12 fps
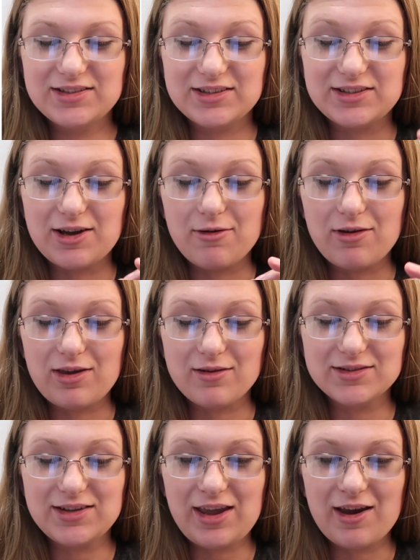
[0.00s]
So
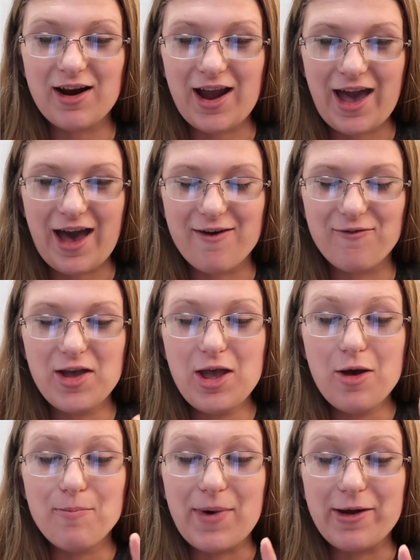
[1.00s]
you'll see here I have
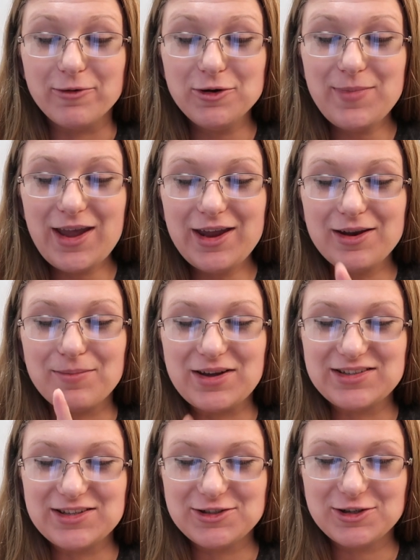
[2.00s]
my roommate, my
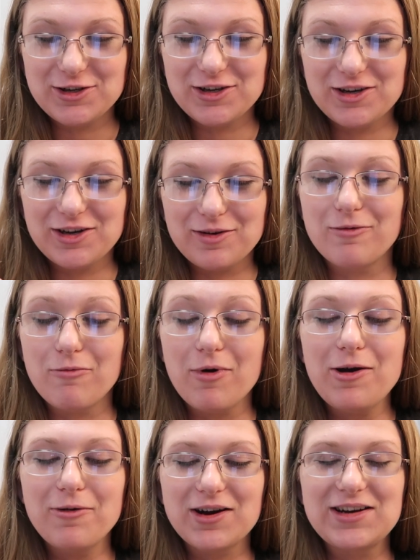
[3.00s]
sister,
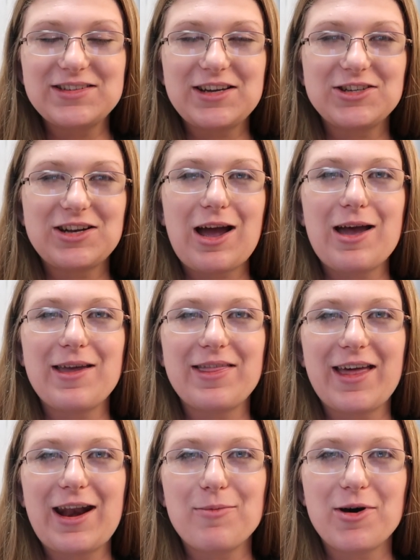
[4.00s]
one organization I,
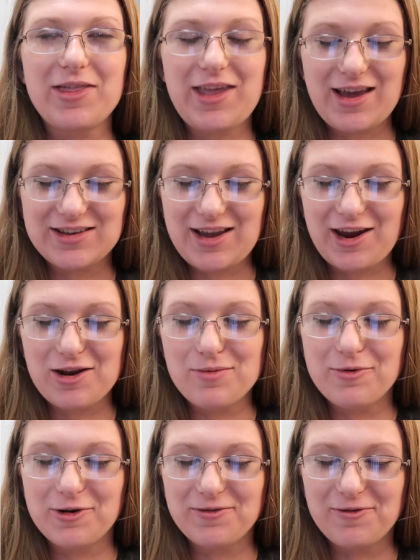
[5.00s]
that I'm on the executive
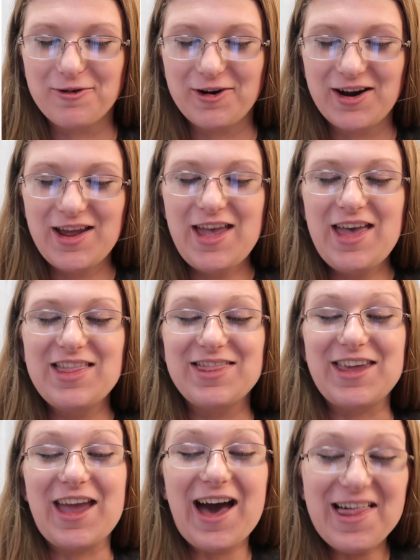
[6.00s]
board for,
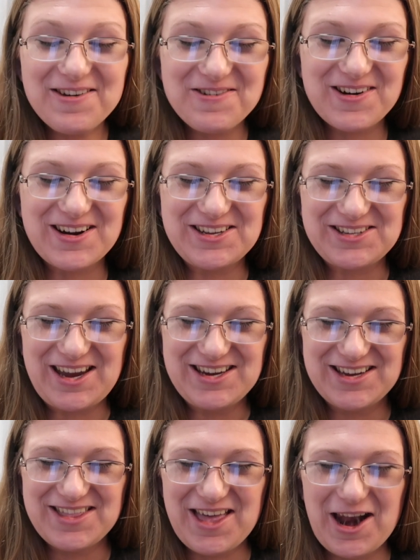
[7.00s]
the other
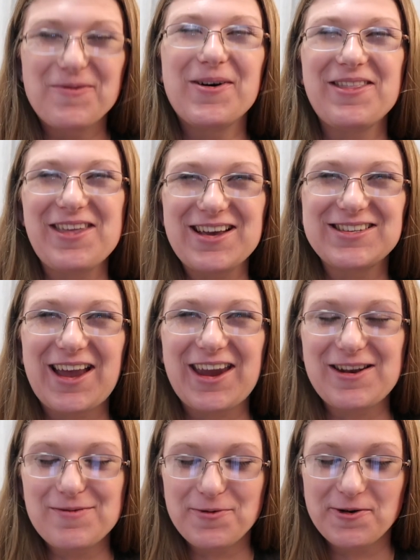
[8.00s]
organization that I'm on the
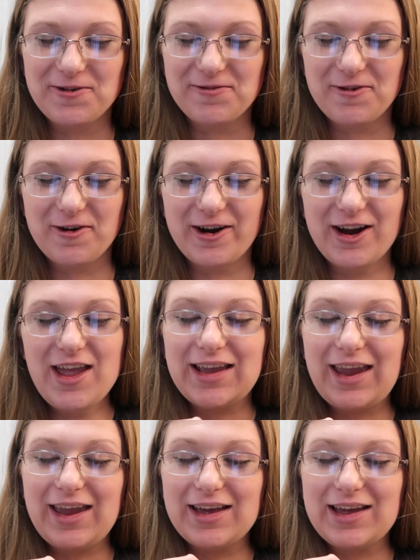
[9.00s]
executive board for,
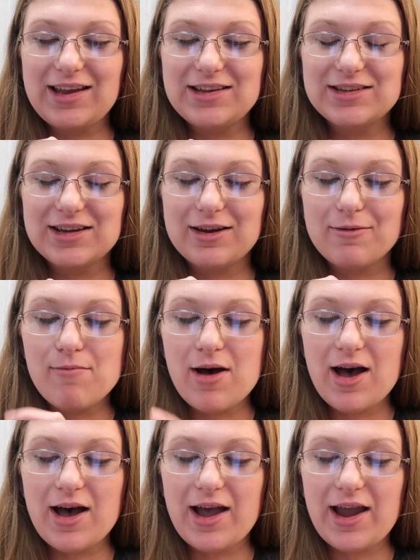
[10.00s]
and
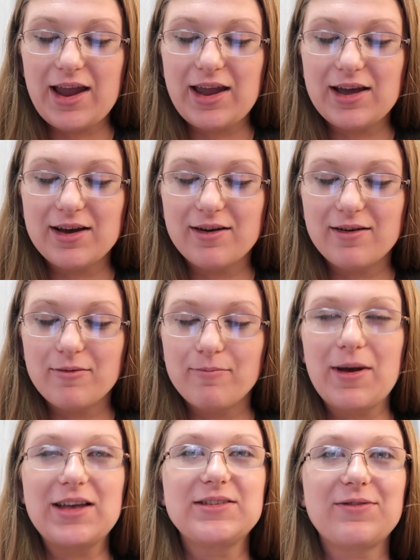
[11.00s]
my
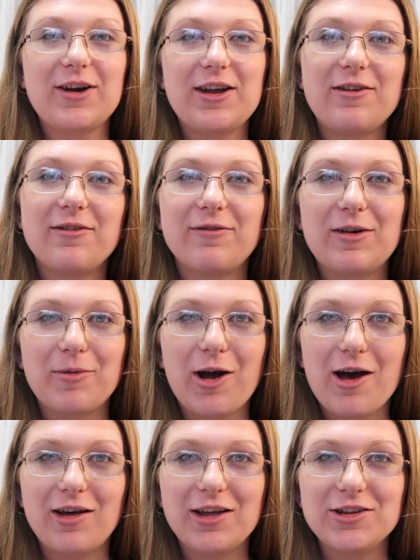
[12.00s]
best friend from
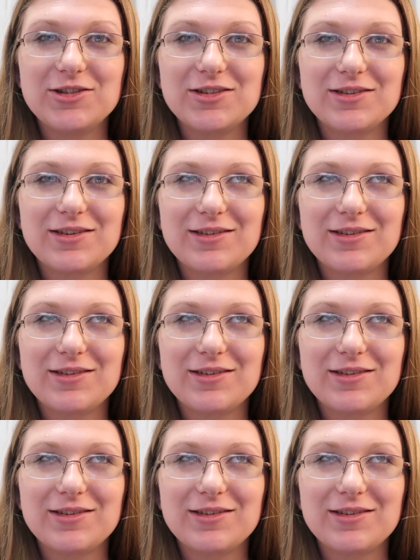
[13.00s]
college.